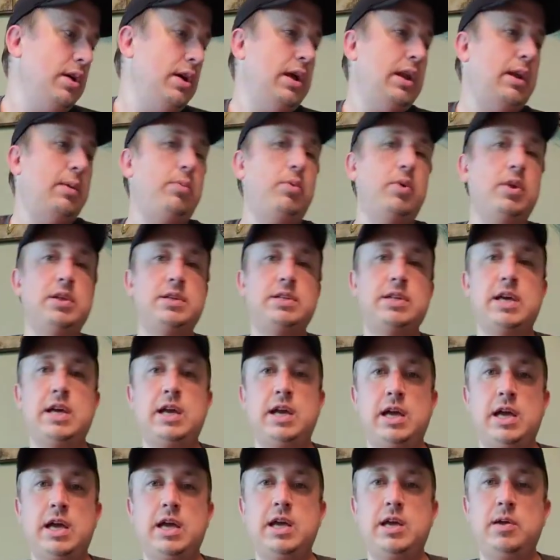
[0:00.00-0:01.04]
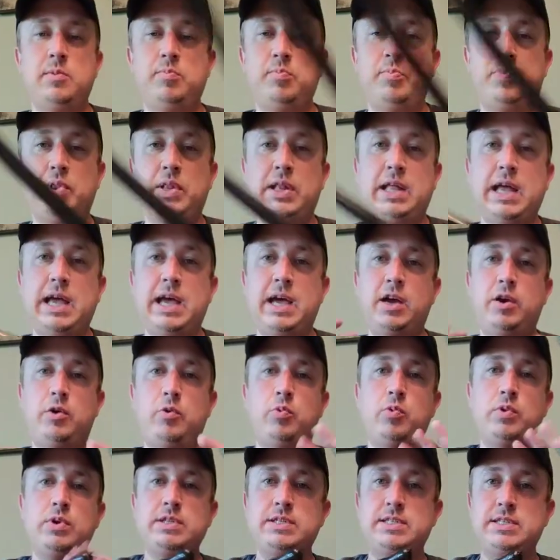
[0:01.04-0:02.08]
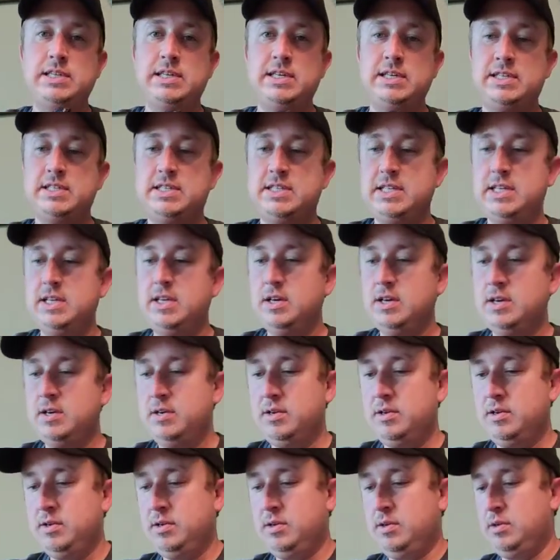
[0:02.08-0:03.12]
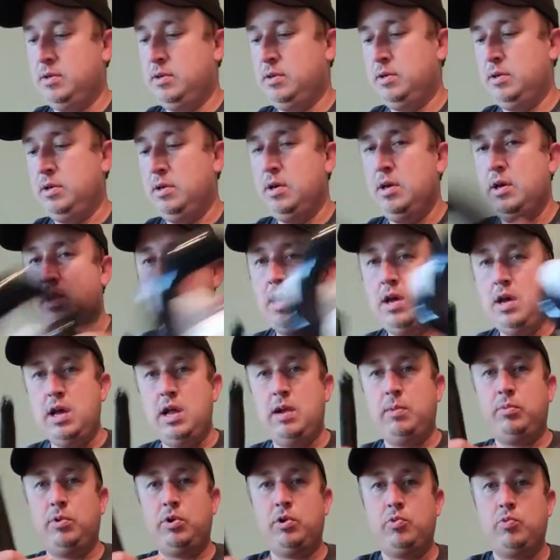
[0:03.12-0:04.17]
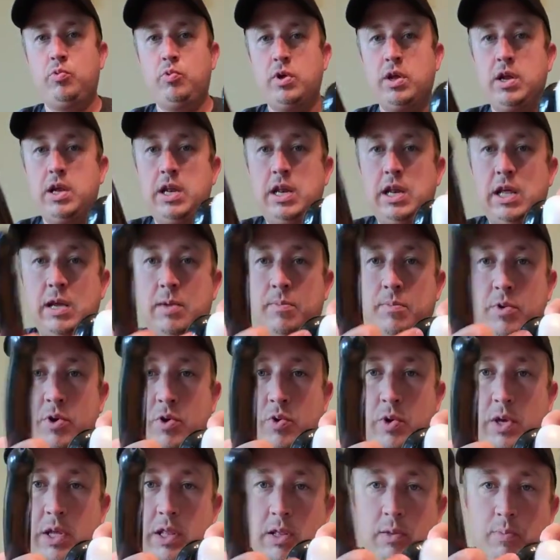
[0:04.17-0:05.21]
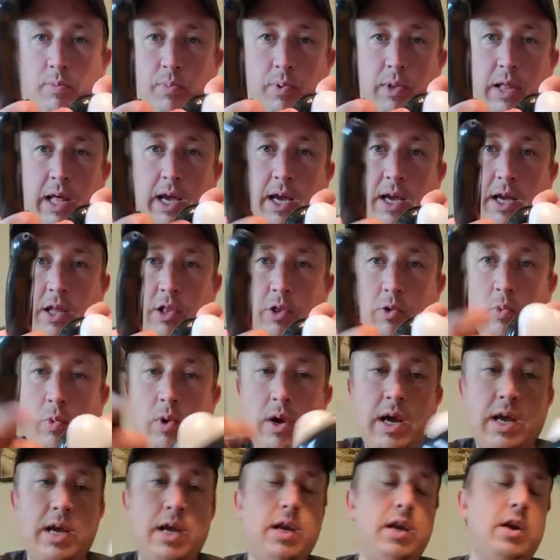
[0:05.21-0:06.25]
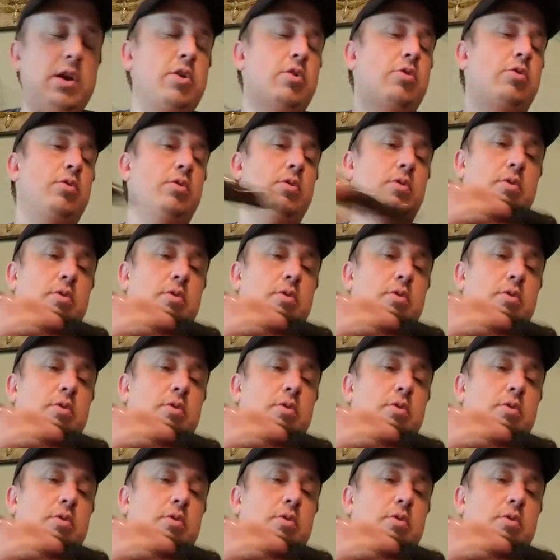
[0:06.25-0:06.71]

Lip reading: And I'm going to take a black 160. And I'm going to run it in between the black and the white here.